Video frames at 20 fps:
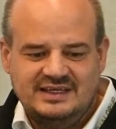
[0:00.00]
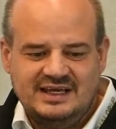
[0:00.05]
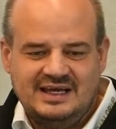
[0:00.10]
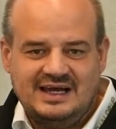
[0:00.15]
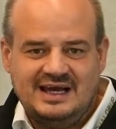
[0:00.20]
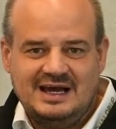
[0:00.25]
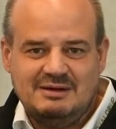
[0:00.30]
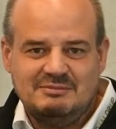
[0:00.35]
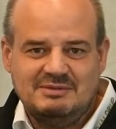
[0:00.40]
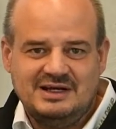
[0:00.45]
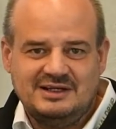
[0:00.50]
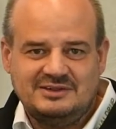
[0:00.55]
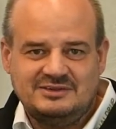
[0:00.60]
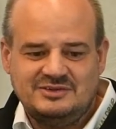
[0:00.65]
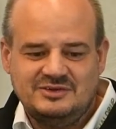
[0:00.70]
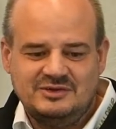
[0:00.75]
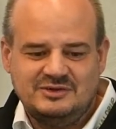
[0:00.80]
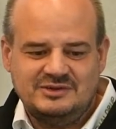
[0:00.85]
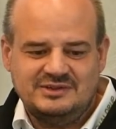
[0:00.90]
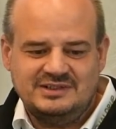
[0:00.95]

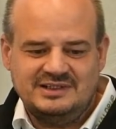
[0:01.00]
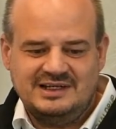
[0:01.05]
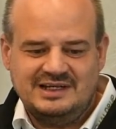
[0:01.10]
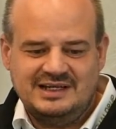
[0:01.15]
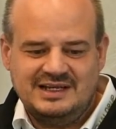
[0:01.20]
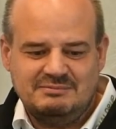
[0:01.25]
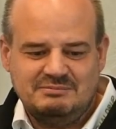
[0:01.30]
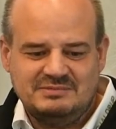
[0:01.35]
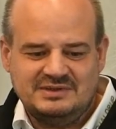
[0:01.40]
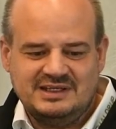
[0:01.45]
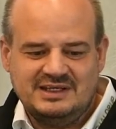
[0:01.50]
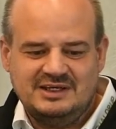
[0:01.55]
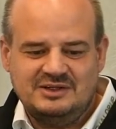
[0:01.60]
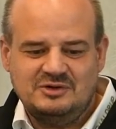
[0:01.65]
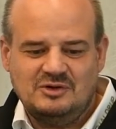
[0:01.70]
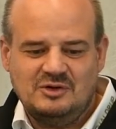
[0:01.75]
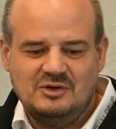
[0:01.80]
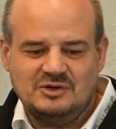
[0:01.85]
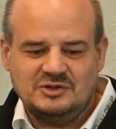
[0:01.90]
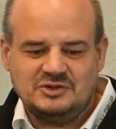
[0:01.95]
Amazon Lemken
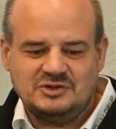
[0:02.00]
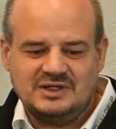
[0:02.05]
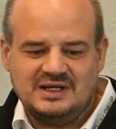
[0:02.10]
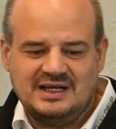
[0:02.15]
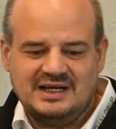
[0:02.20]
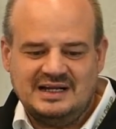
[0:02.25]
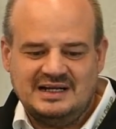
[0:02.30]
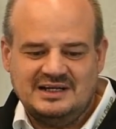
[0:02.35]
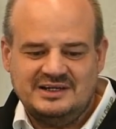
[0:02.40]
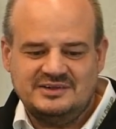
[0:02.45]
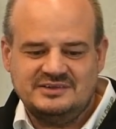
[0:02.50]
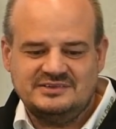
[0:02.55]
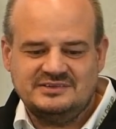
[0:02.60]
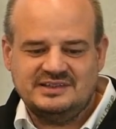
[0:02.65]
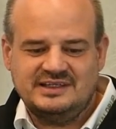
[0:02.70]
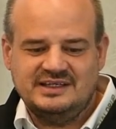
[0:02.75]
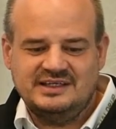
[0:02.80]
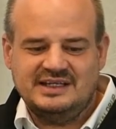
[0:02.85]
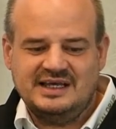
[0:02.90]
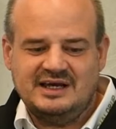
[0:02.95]
Horschkalders
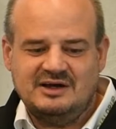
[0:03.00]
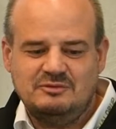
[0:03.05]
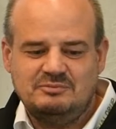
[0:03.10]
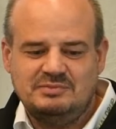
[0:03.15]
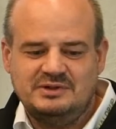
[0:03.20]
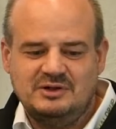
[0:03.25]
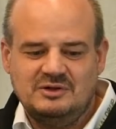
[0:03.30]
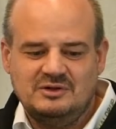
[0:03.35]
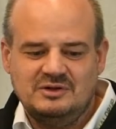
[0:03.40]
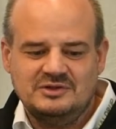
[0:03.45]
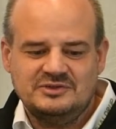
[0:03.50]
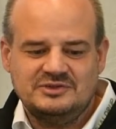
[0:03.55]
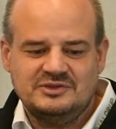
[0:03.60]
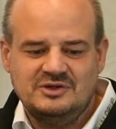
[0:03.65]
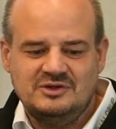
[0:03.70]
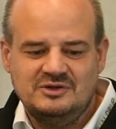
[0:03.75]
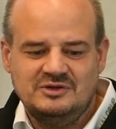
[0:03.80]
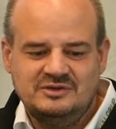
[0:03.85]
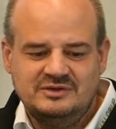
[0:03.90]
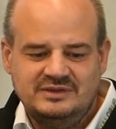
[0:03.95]
can now be
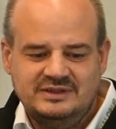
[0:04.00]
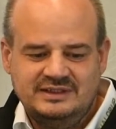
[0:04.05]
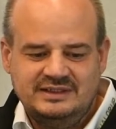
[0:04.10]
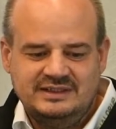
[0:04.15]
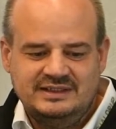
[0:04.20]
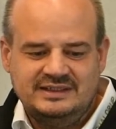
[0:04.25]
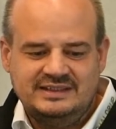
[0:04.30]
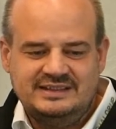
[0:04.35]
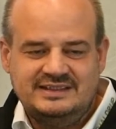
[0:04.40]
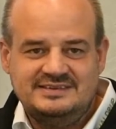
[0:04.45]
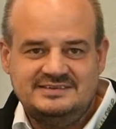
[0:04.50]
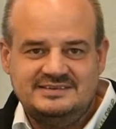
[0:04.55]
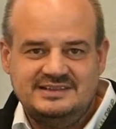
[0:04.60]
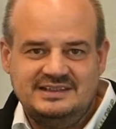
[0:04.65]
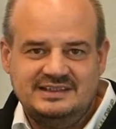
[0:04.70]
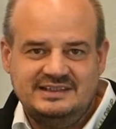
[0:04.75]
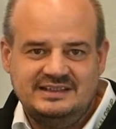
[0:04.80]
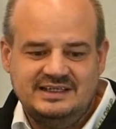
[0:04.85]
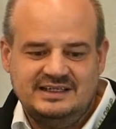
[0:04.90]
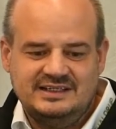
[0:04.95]
also
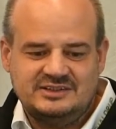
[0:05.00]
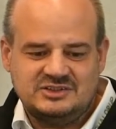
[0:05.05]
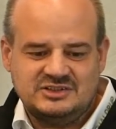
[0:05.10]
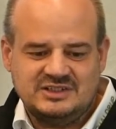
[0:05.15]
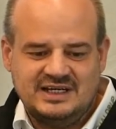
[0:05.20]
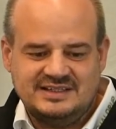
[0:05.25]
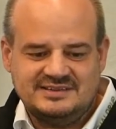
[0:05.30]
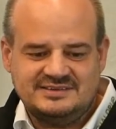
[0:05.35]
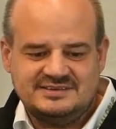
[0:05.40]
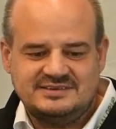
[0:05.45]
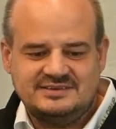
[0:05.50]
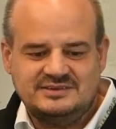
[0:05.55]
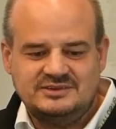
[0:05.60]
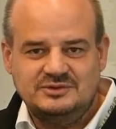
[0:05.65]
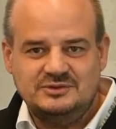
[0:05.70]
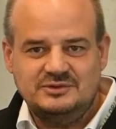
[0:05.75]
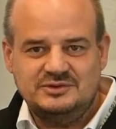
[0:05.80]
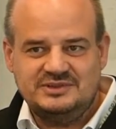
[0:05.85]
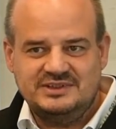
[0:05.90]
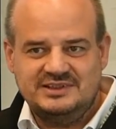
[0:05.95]
easily adjusted
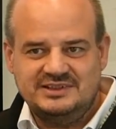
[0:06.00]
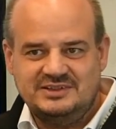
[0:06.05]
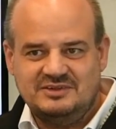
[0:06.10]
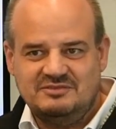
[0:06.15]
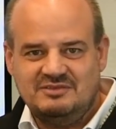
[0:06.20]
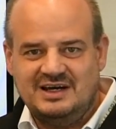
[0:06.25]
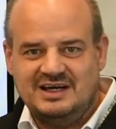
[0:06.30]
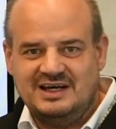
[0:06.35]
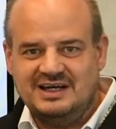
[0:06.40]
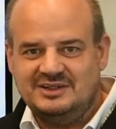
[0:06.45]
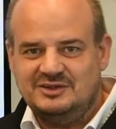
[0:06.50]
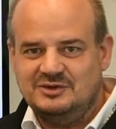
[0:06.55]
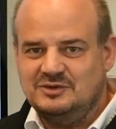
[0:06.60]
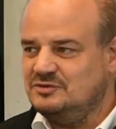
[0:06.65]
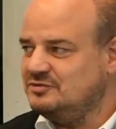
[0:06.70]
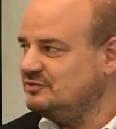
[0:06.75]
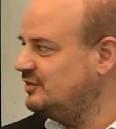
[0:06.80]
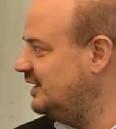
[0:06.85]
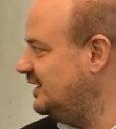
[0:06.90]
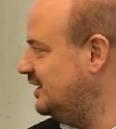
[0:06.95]
using the Vario
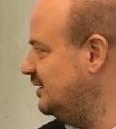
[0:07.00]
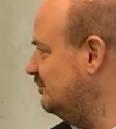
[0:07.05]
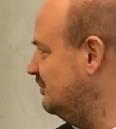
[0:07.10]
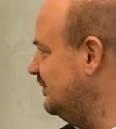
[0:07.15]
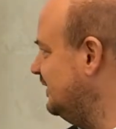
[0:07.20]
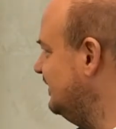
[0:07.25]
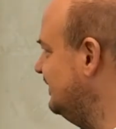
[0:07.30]
Frame.